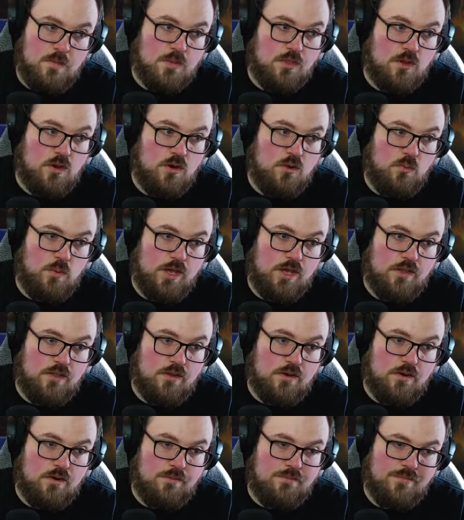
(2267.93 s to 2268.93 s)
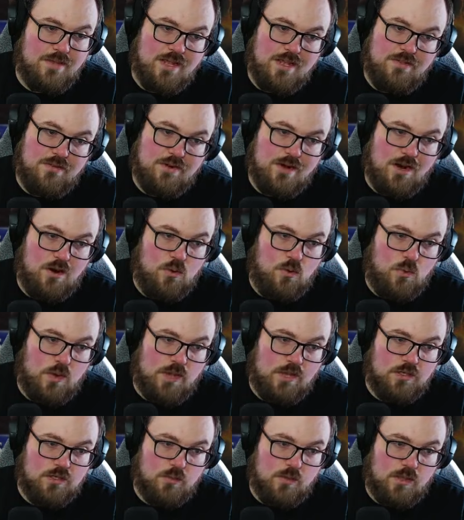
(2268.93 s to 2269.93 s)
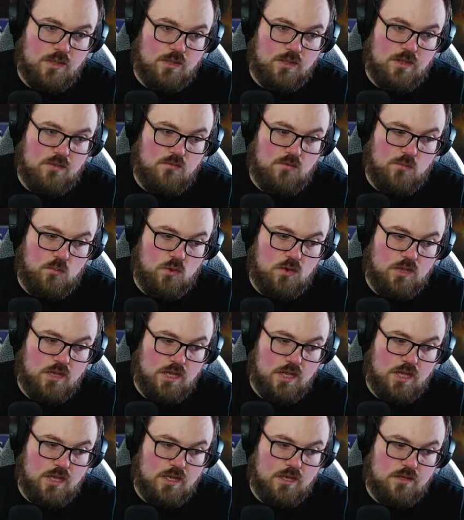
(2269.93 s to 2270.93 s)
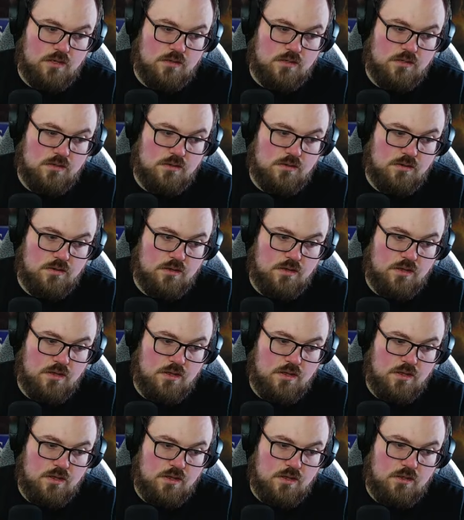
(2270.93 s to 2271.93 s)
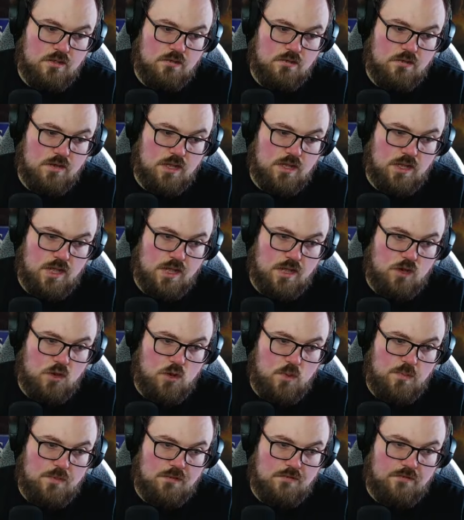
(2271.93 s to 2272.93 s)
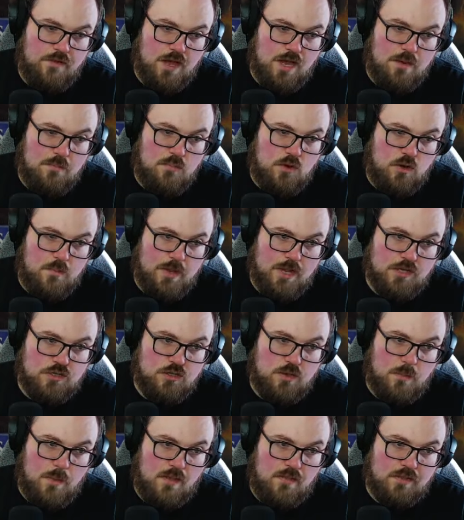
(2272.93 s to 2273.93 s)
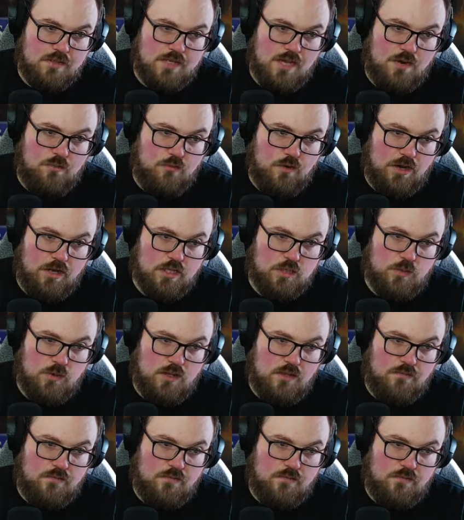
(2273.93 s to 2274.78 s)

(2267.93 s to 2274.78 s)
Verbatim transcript: But they're a wait they're man, they're not a ways away. They only have one more land. can like hope to find Bowmaster by the time Ring is